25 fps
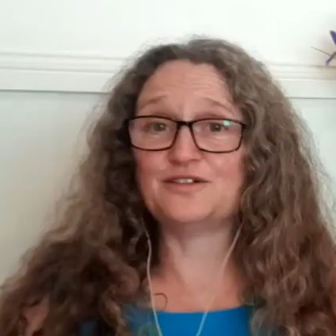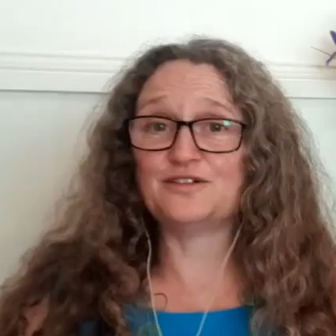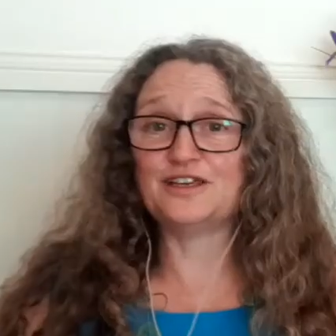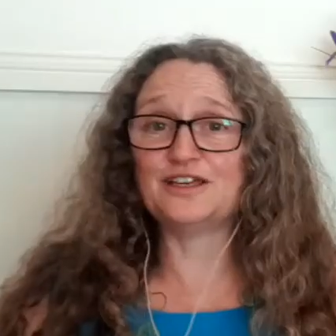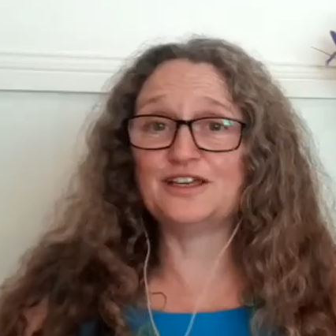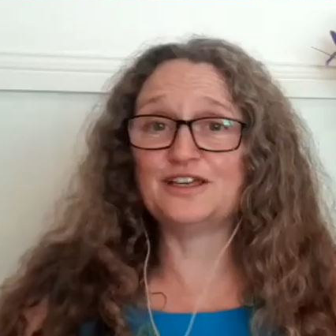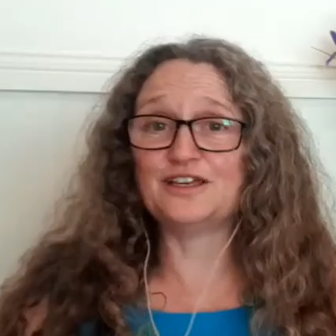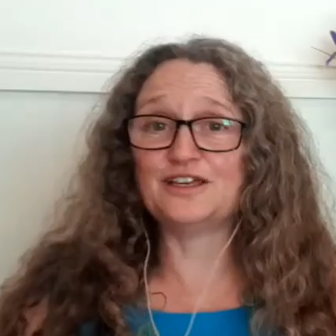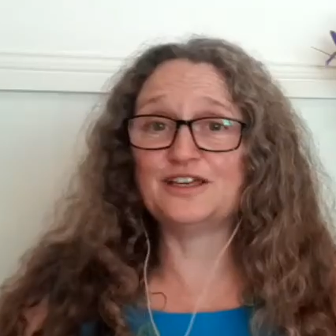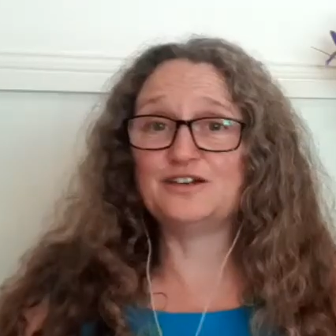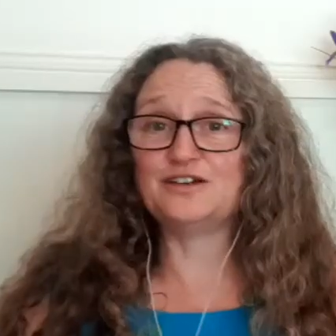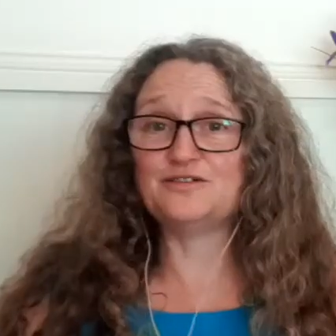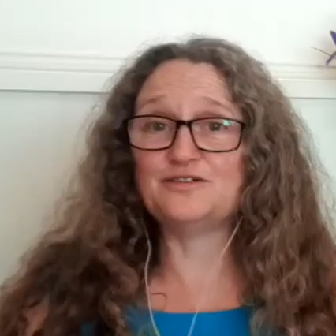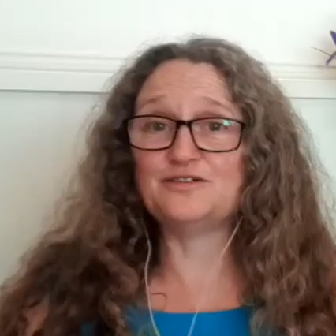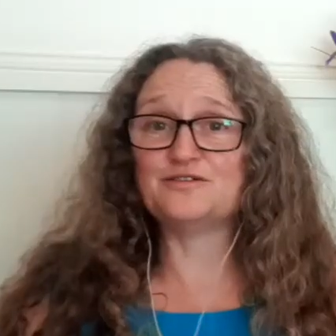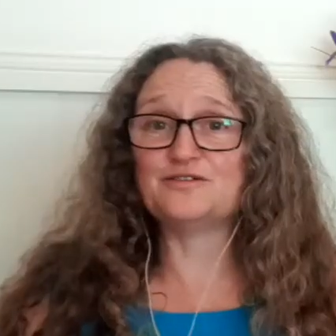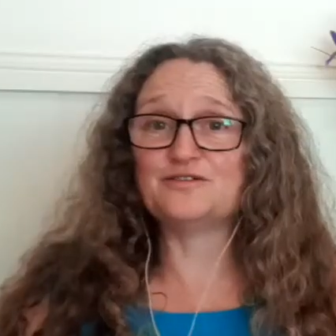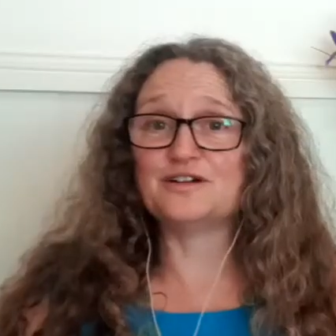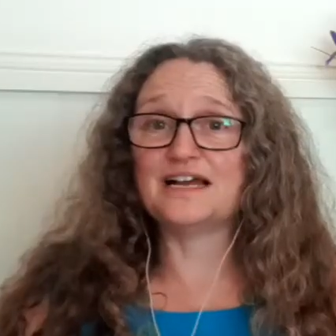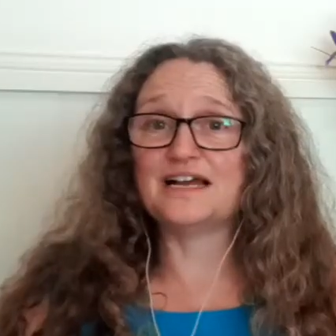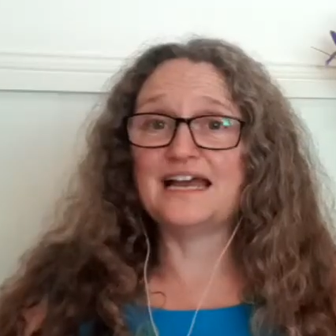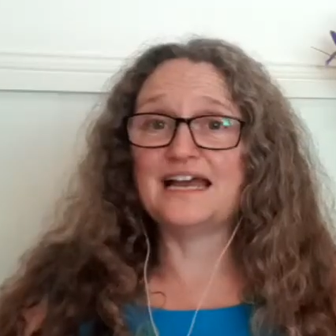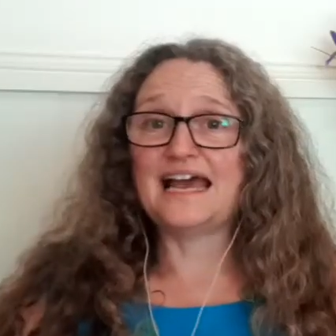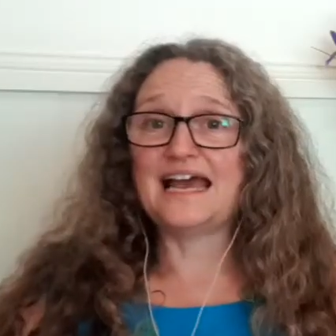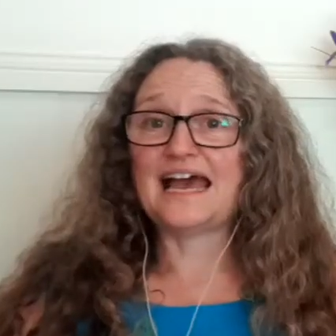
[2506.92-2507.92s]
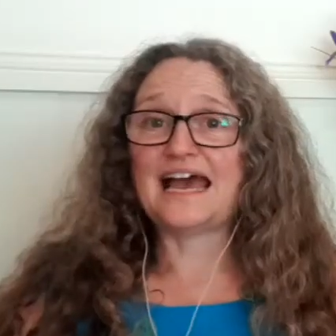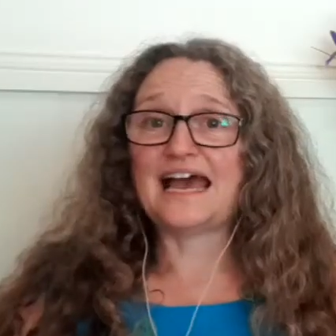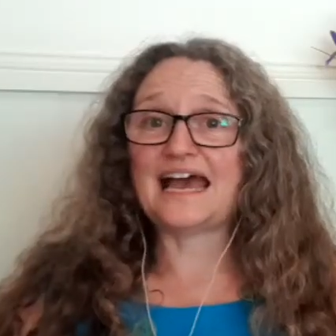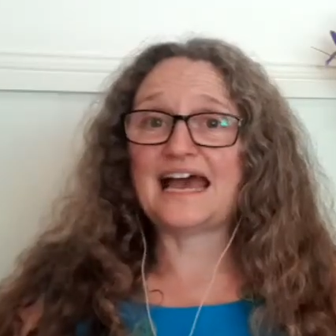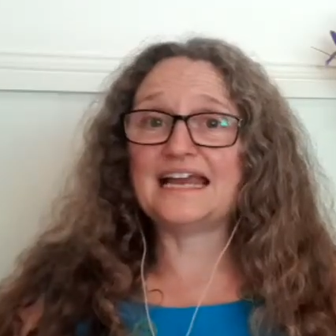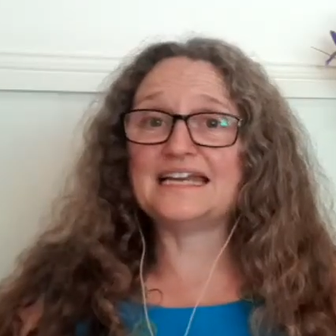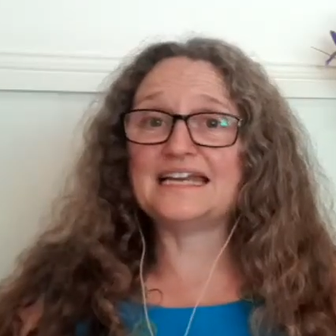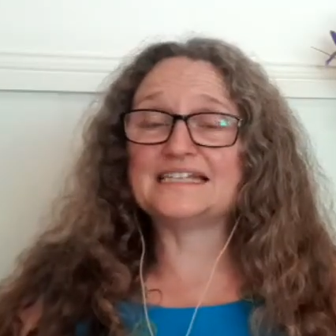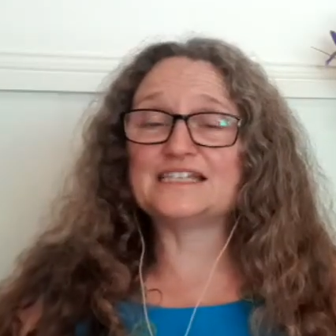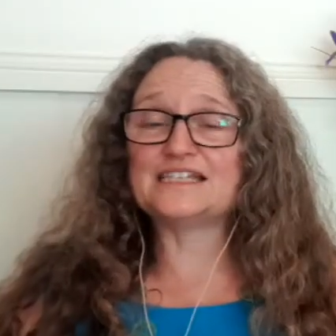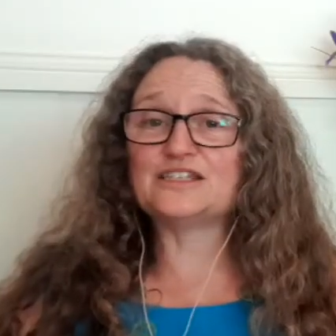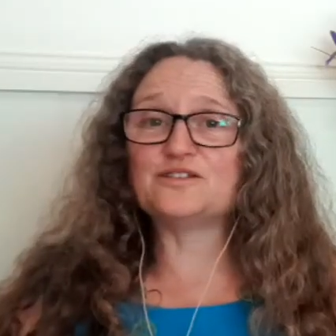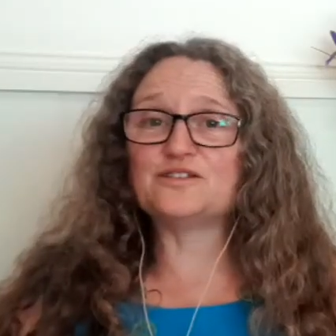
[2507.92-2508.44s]
Yeah. You know, and
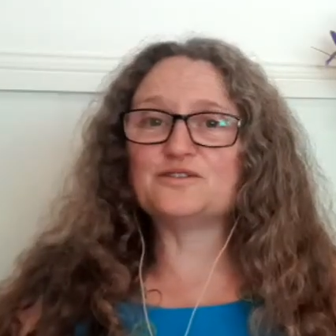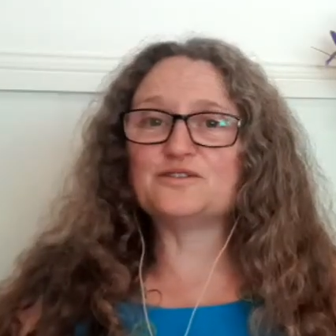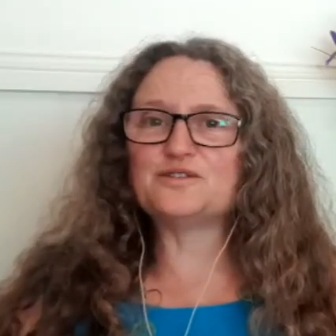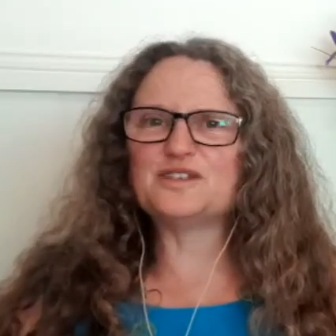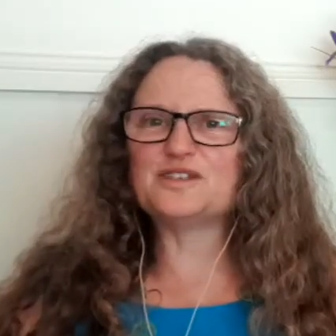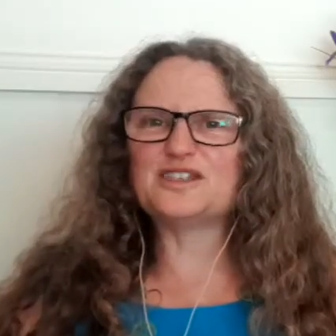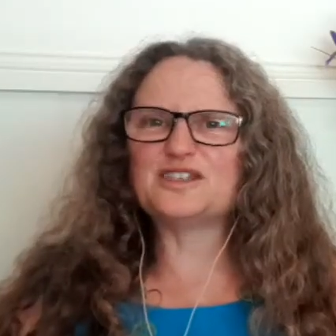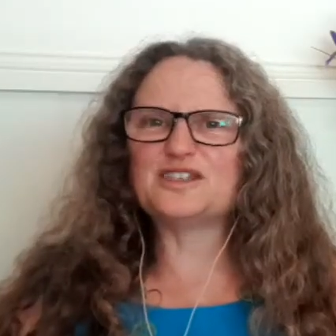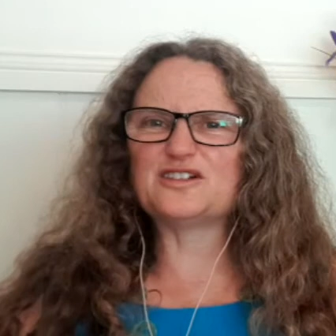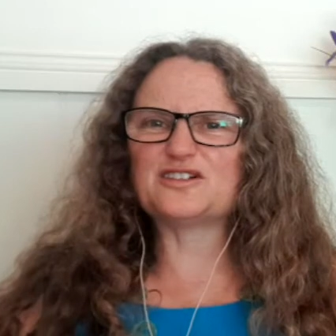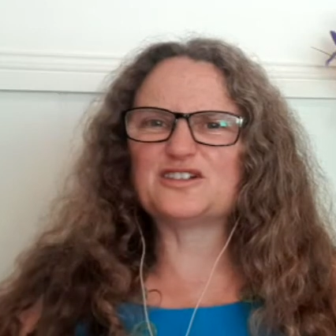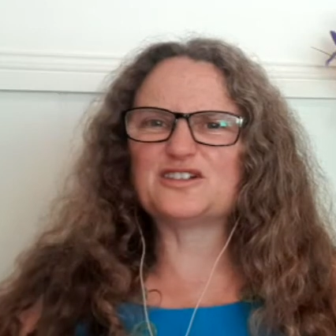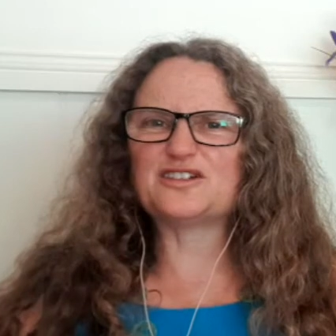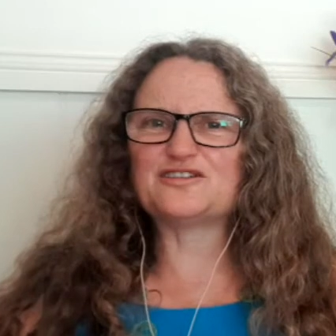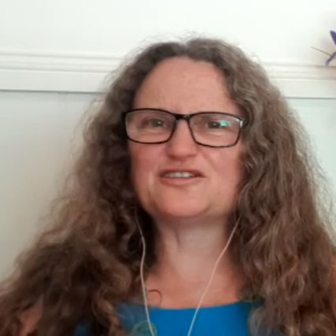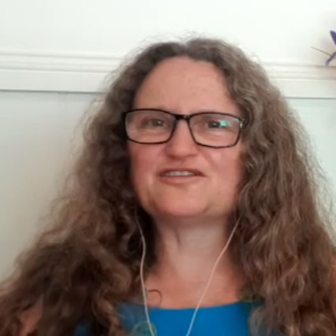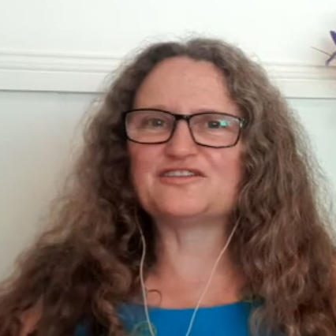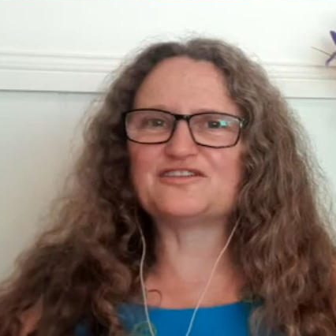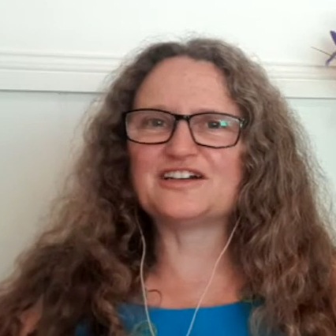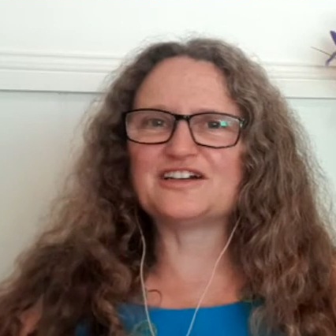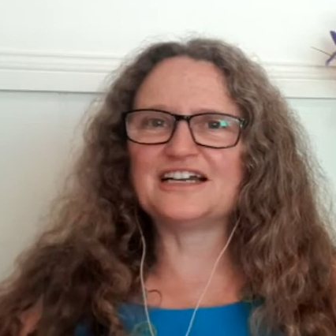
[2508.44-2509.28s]
it's those sort of